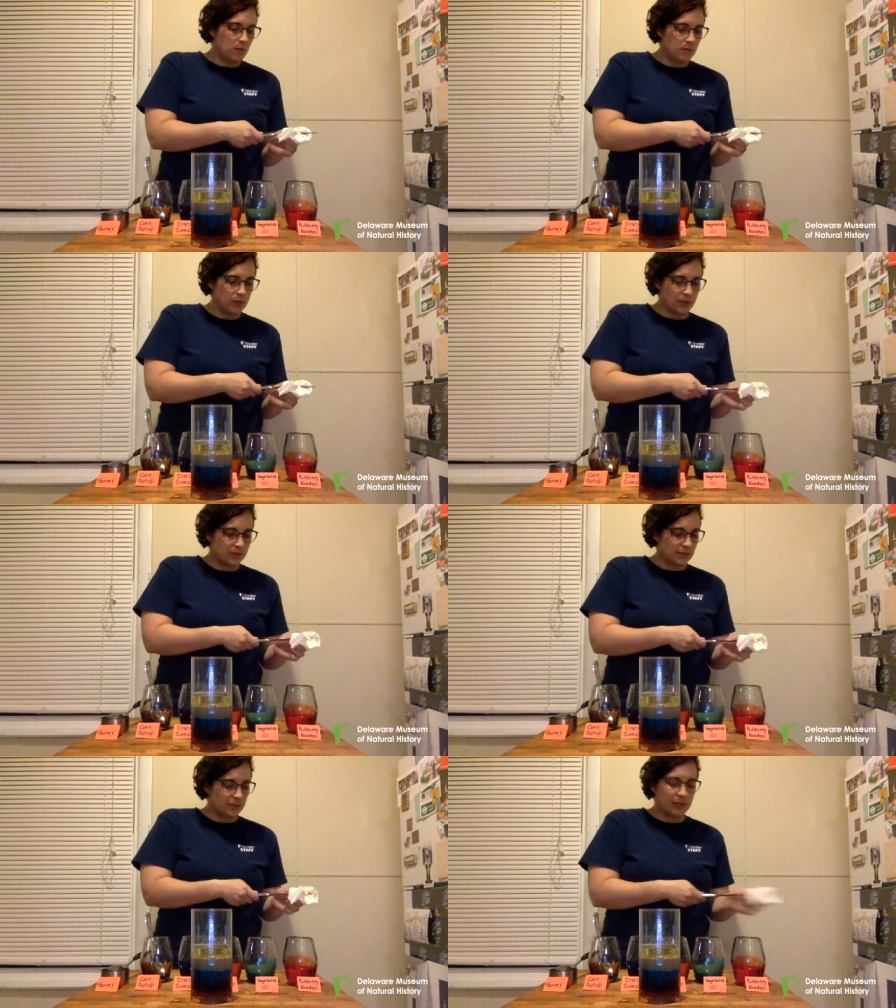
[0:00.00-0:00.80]
Make it
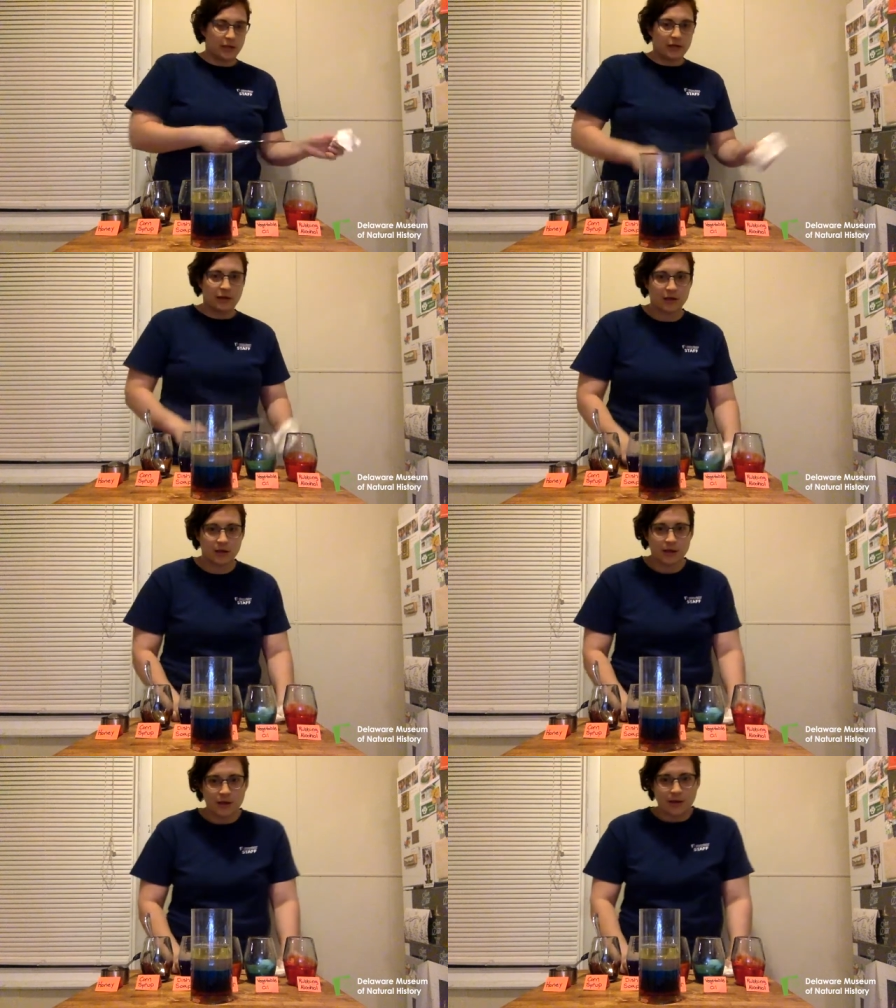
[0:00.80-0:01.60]
nice and clean.
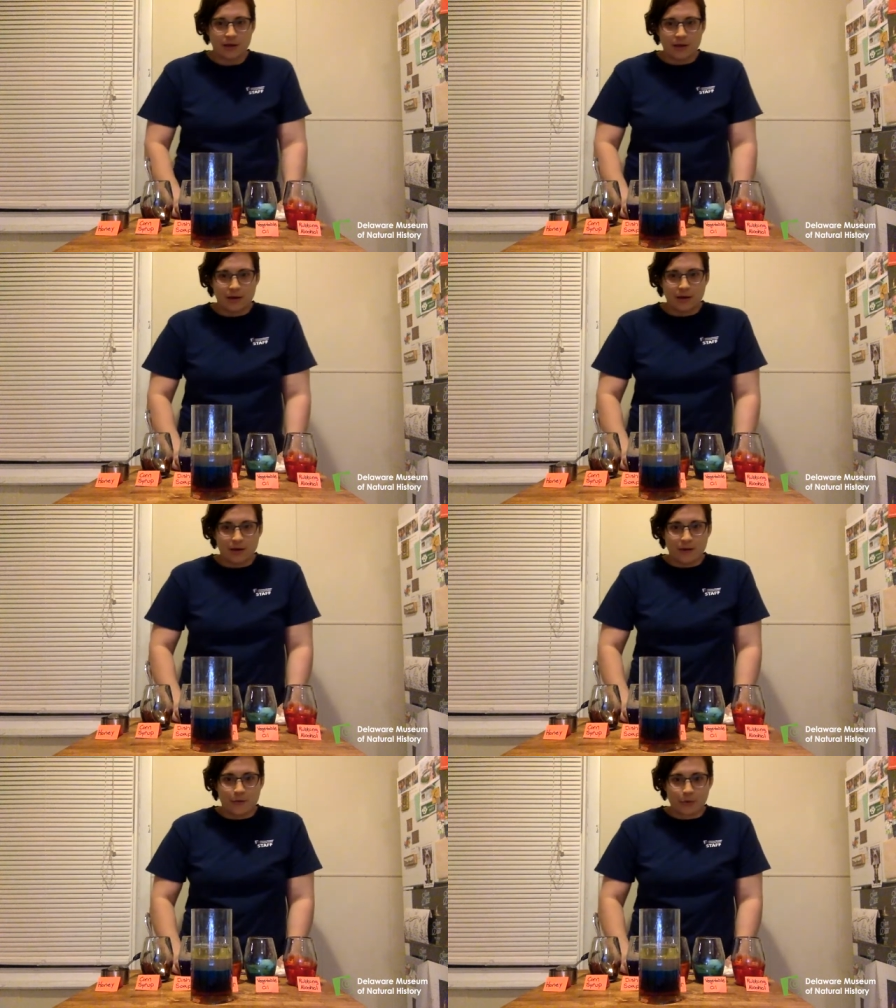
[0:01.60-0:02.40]

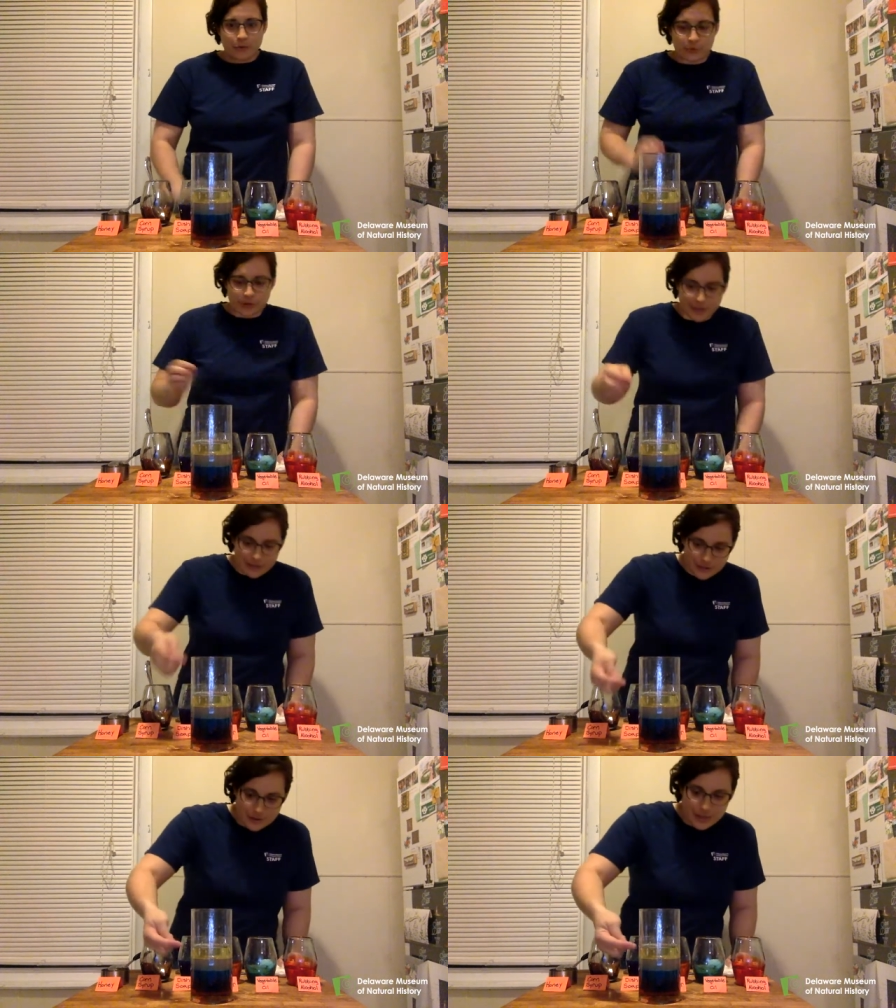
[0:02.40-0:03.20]
Woo!
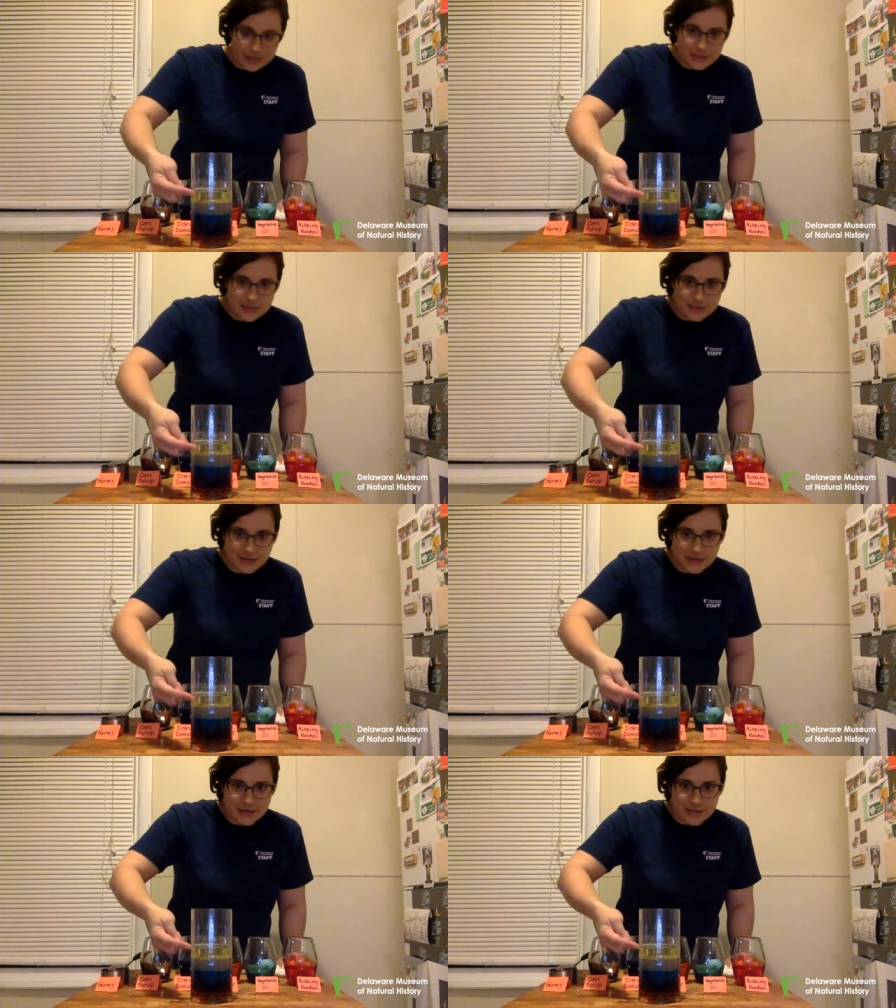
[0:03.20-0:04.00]
There it is.
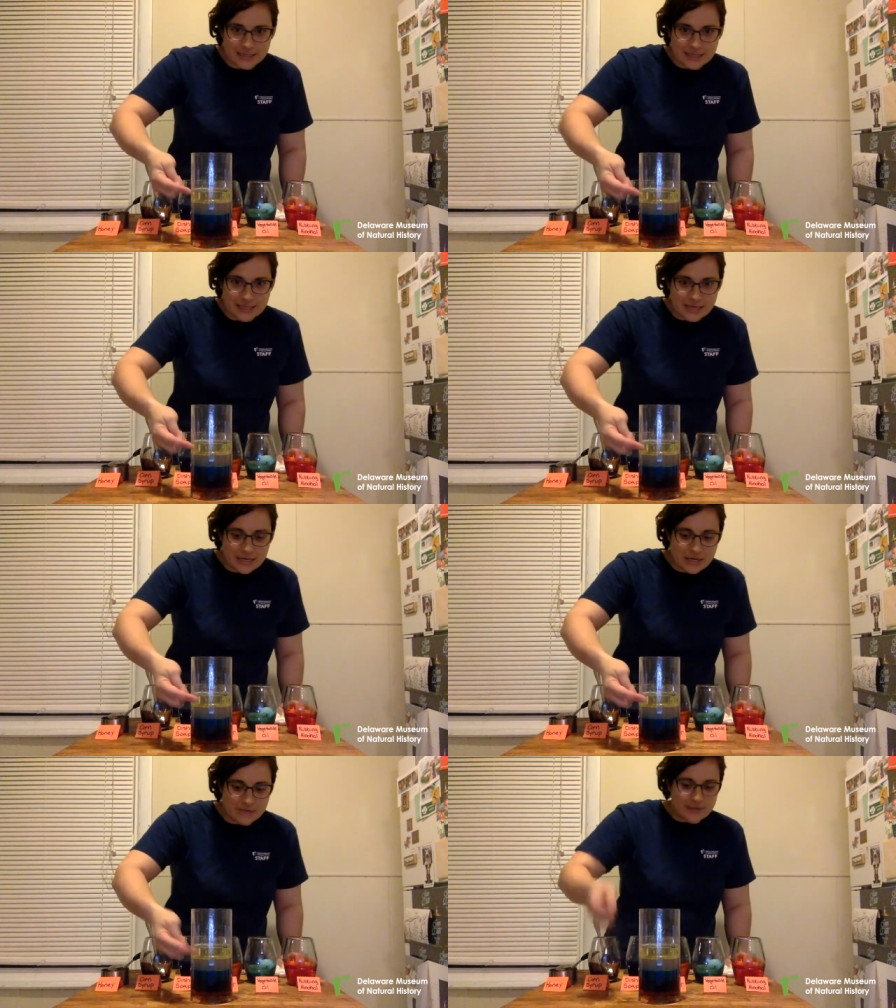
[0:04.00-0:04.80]
A nice layer
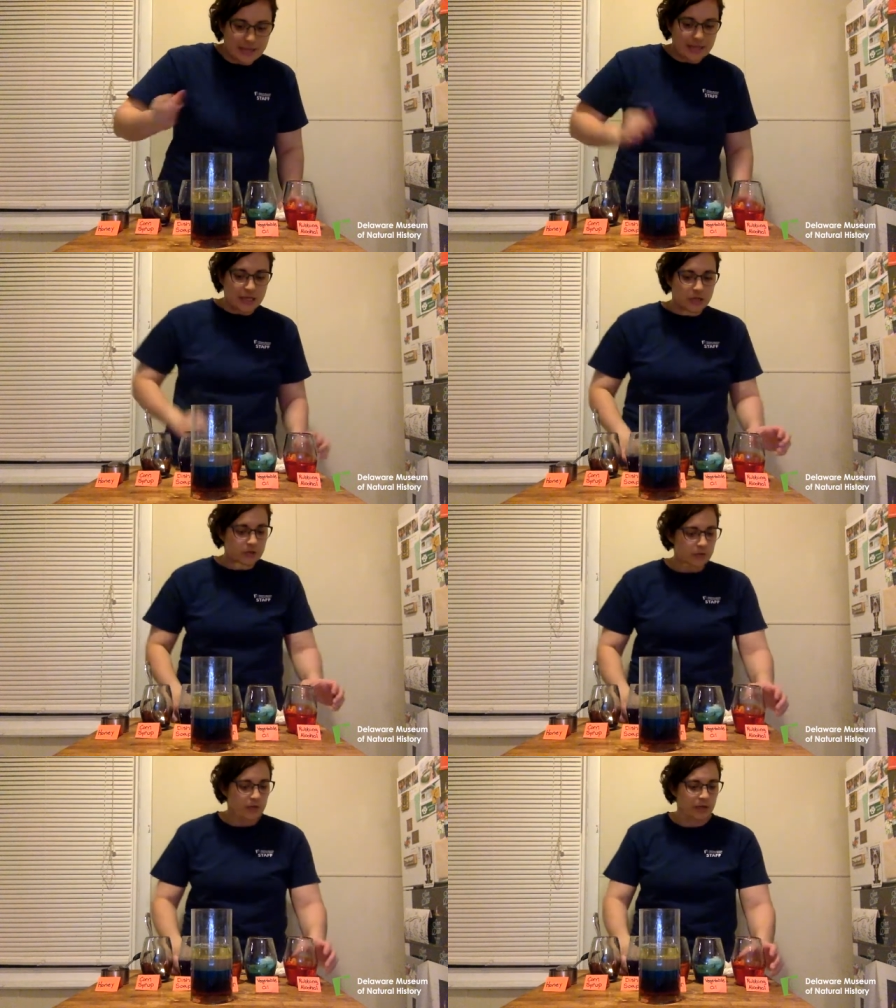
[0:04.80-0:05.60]
of
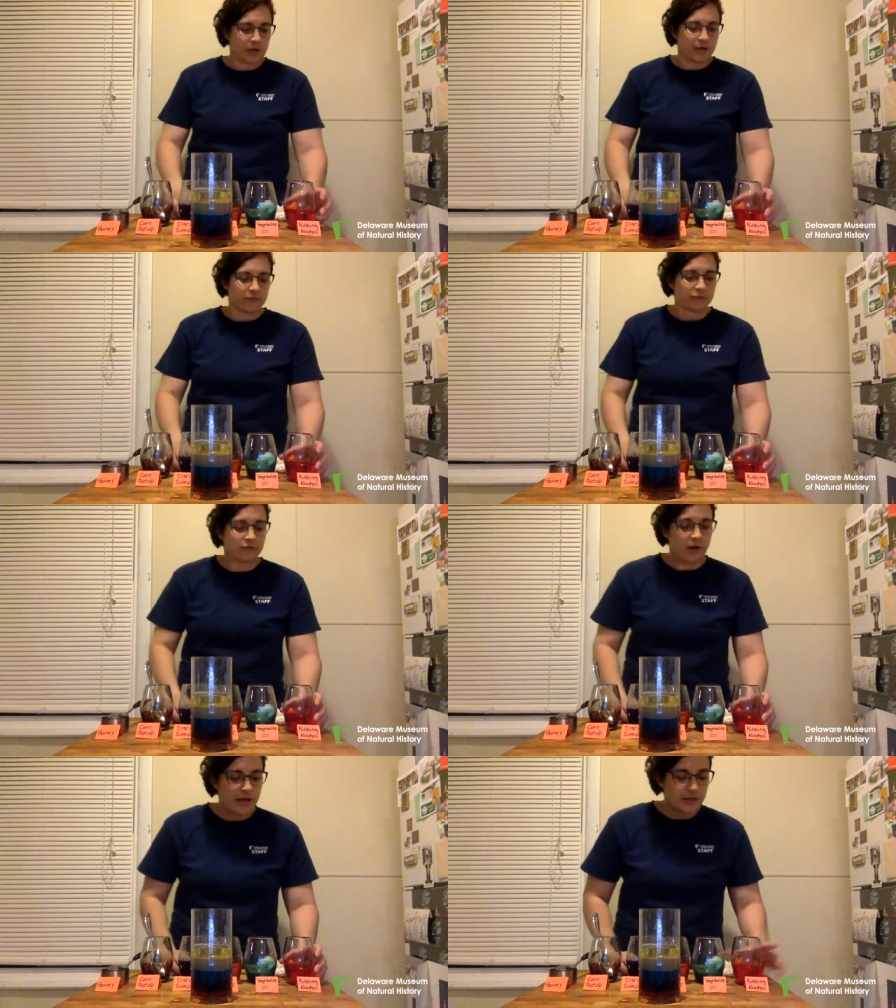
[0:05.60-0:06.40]
yellow. And
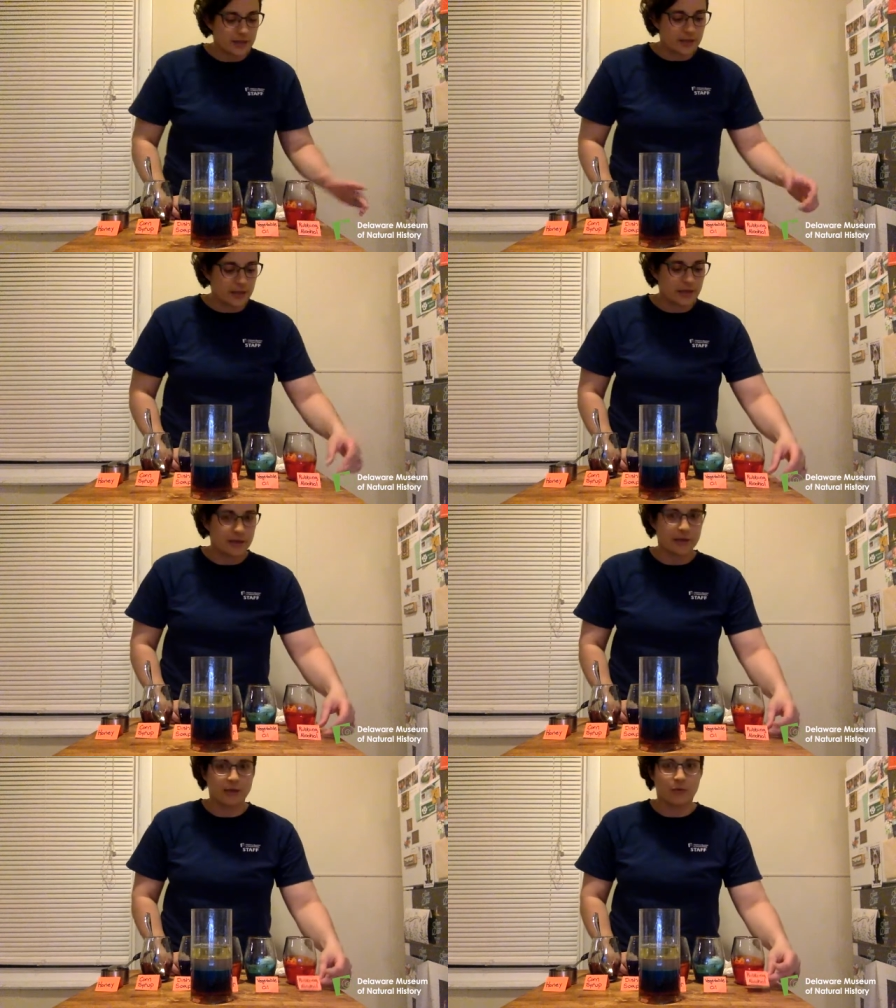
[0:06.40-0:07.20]
finally,
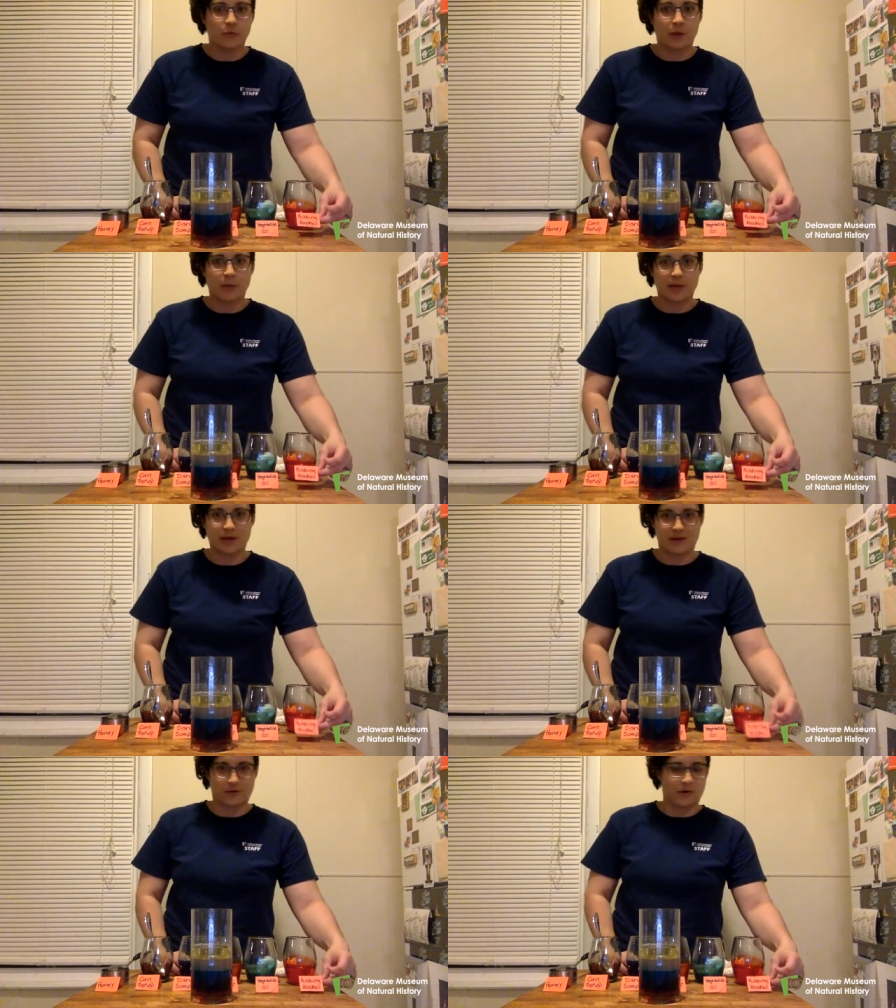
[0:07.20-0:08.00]
rubbing
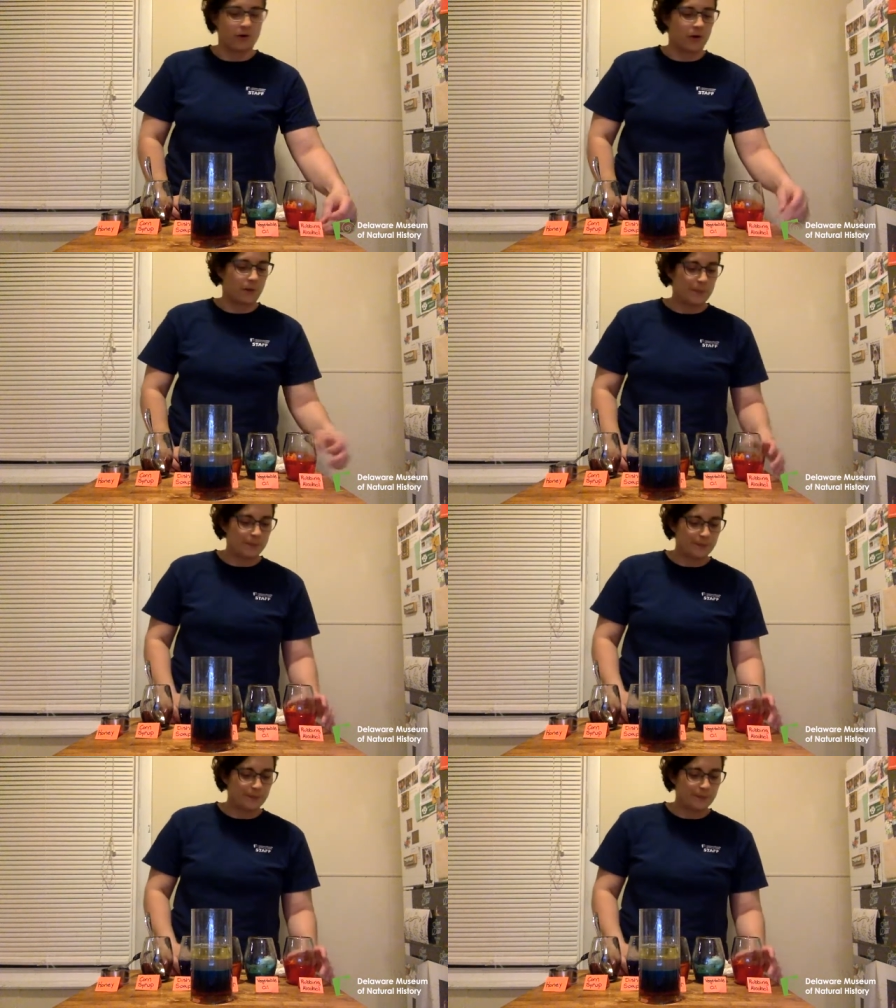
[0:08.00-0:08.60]
alcohol.